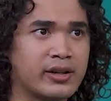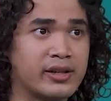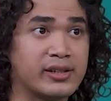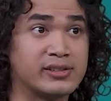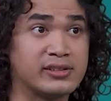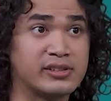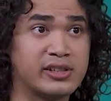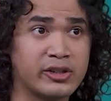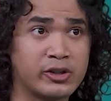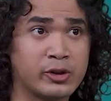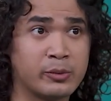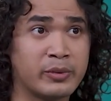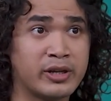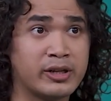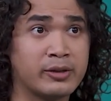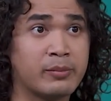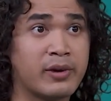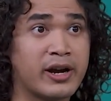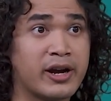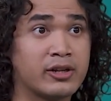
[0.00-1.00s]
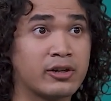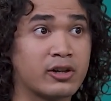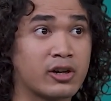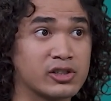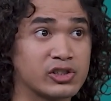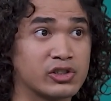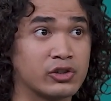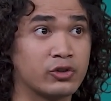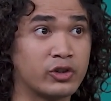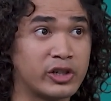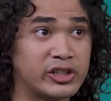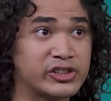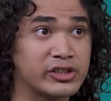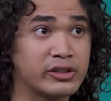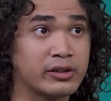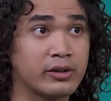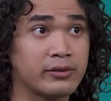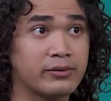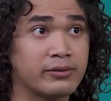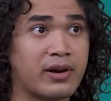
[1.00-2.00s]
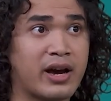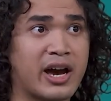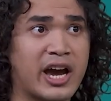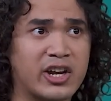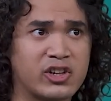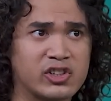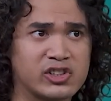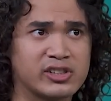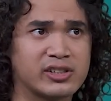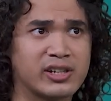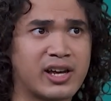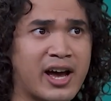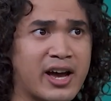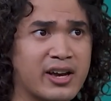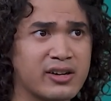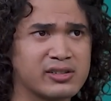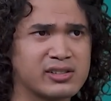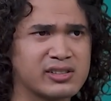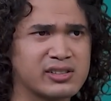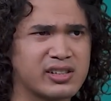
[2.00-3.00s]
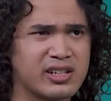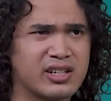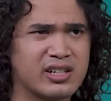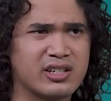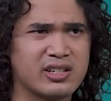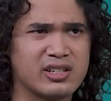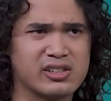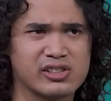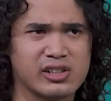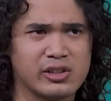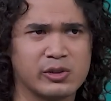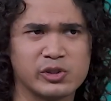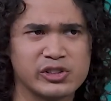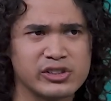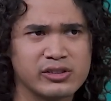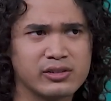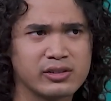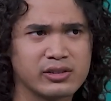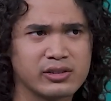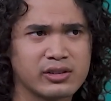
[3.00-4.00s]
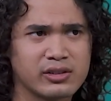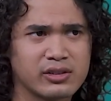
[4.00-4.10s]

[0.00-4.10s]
is determined by the concentration of hydrogen ions in the solution?